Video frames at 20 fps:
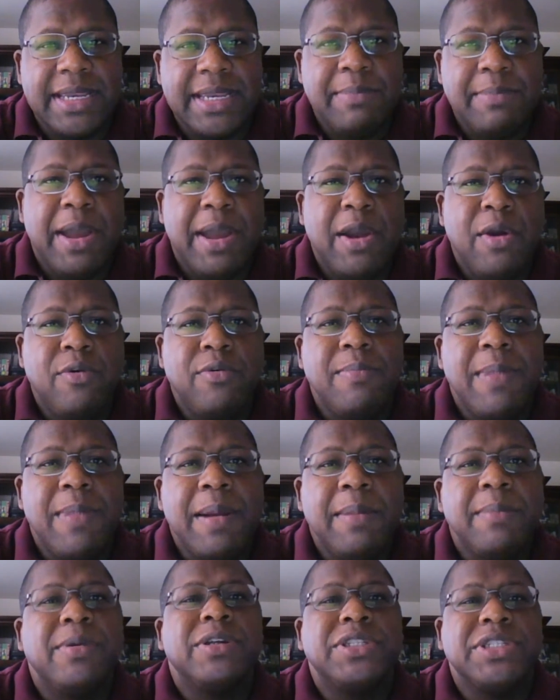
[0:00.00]
I need my own
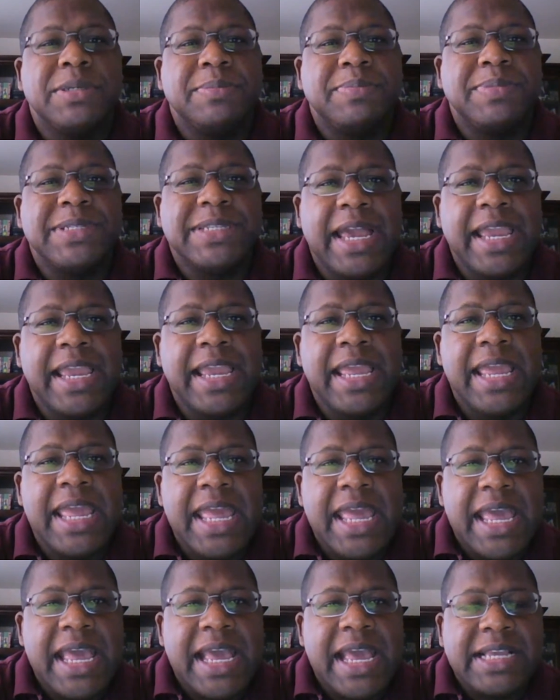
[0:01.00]
membership site,
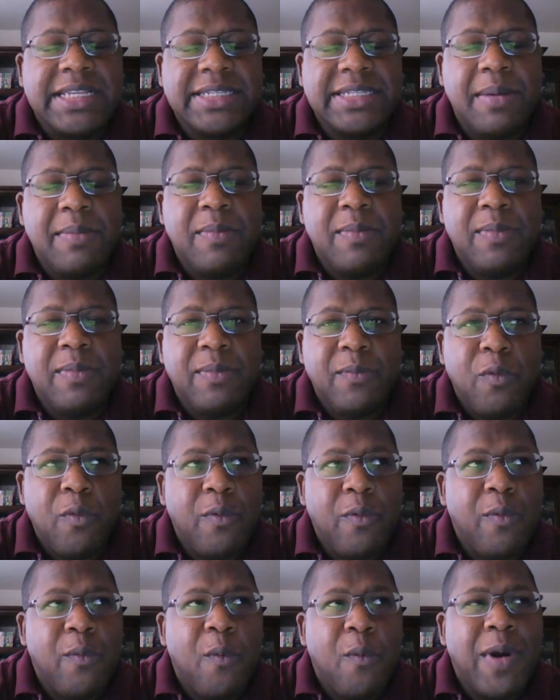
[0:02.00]

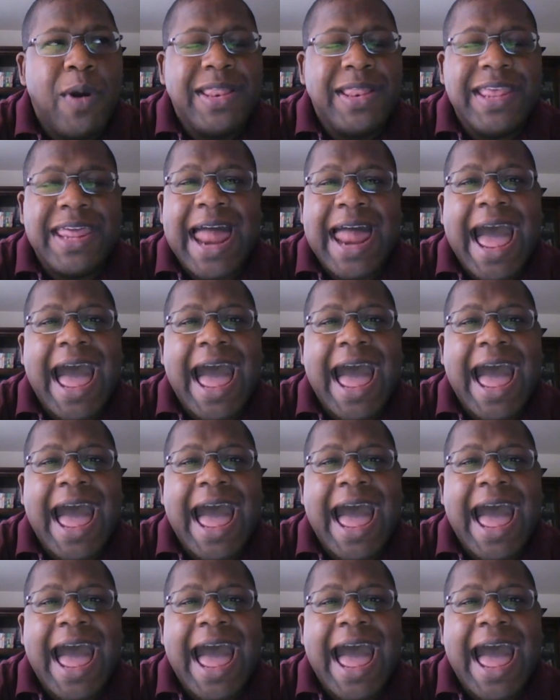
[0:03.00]
someone that